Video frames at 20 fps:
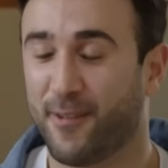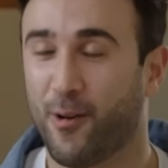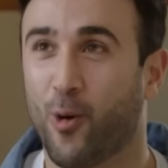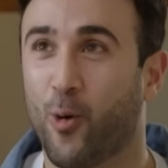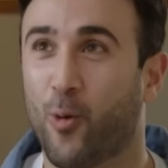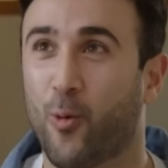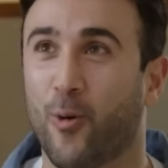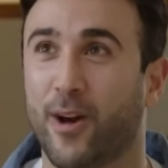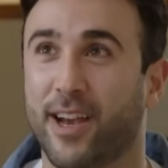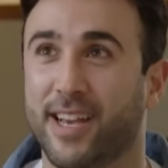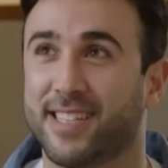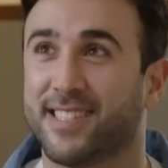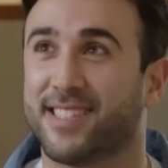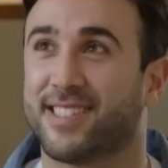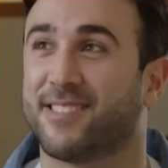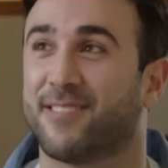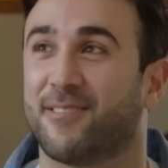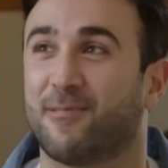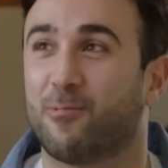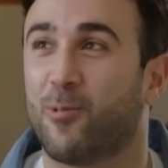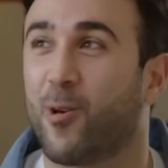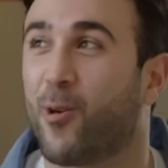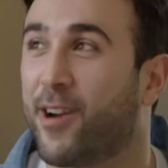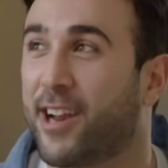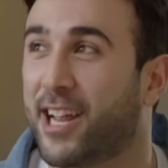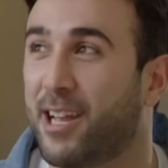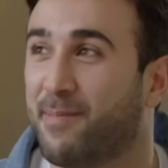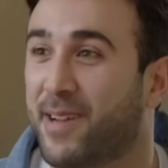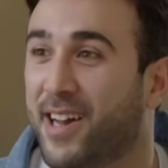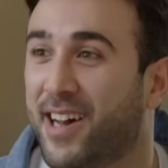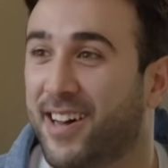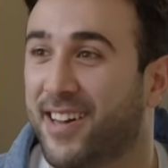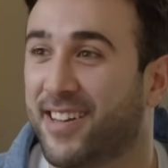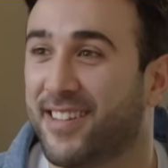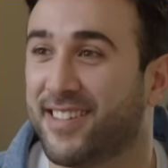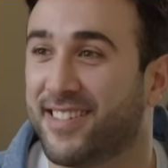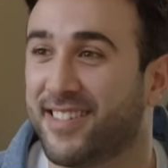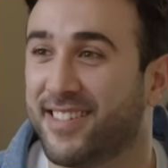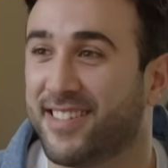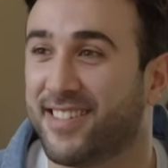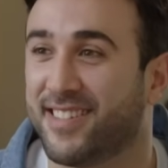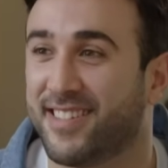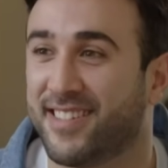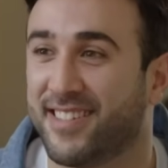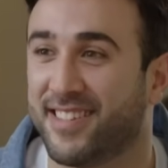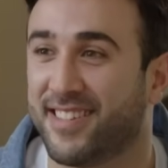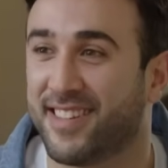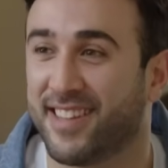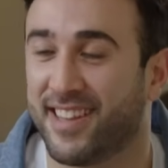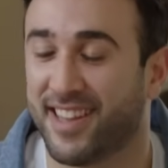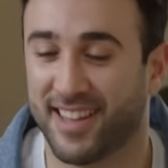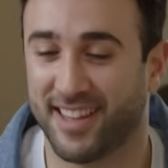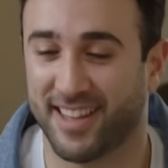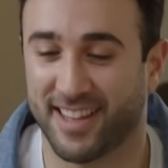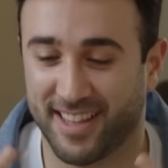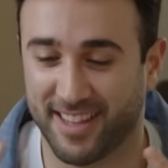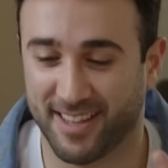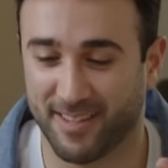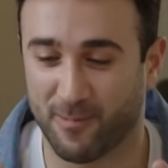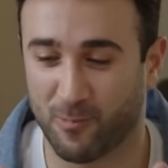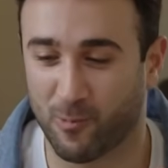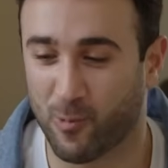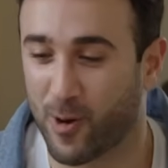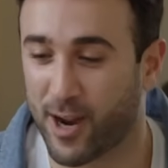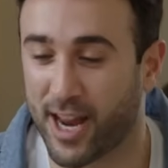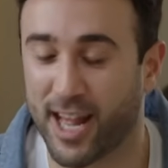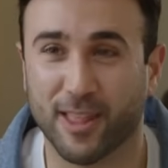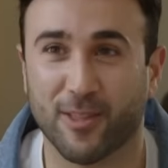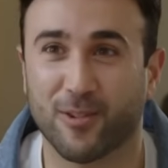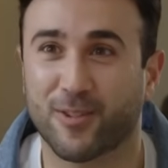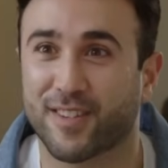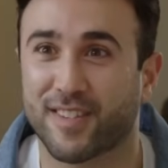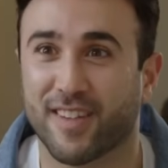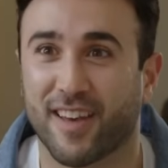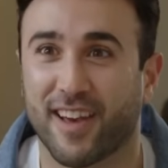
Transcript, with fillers: always worrying about what I looked